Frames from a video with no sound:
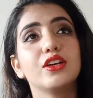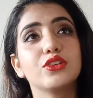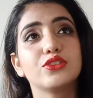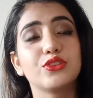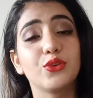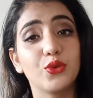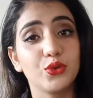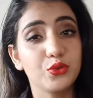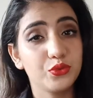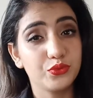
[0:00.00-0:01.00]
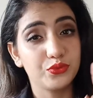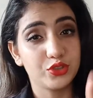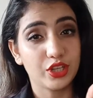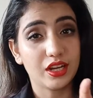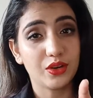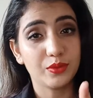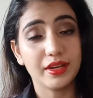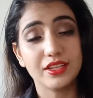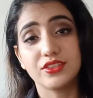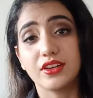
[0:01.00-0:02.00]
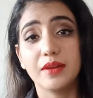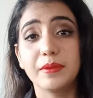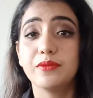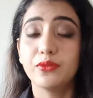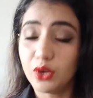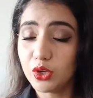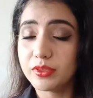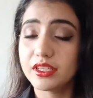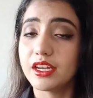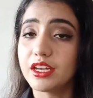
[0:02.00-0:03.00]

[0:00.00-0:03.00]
So do check out my Instagram and follow me there